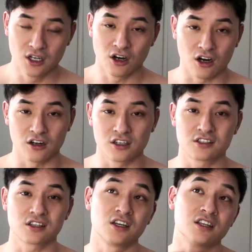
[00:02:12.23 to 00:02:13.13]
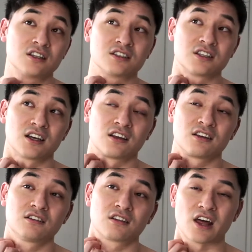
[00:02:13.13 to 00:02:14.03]
Honestly, it doesn't take
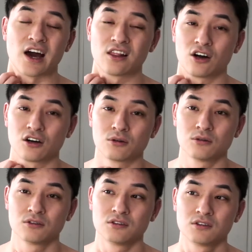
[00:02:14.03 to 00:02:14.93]
that long.